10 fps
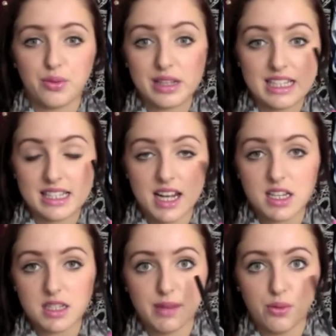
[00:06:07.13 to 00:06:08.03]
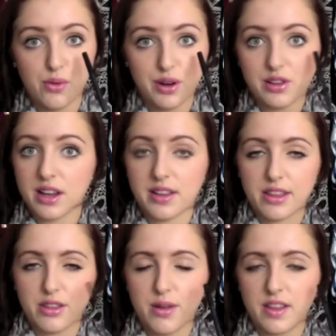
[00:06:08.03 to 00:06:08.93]
really stays on my waterline like
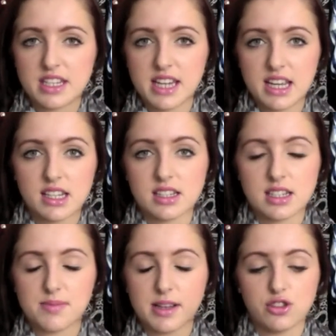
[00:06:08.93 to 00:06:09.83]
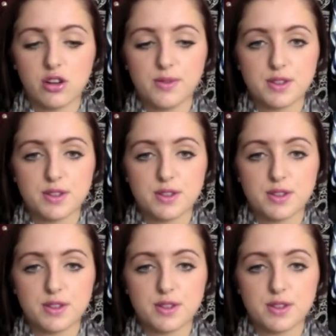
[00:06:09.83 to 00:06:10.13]
throughout the day and doesn't smudge off.